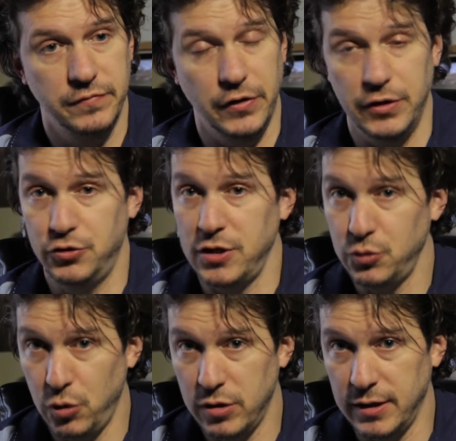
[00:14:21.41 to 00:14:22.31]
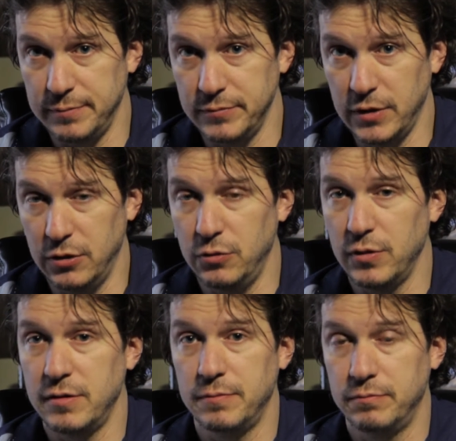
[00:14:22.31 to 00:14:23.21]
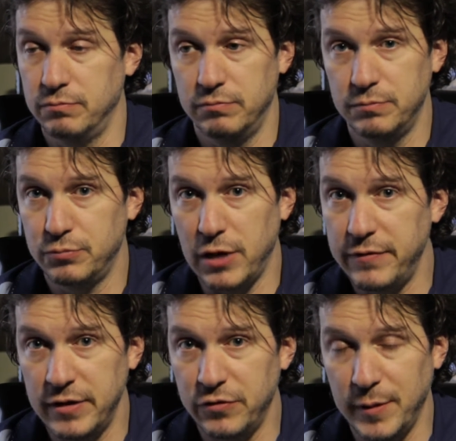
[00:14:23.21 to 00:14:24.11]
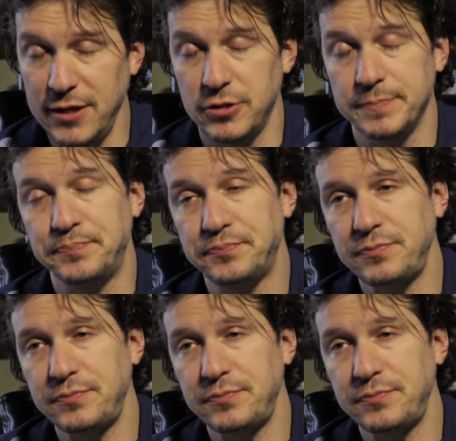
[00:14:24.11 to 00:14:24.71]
very trustworthy, you know, with private information.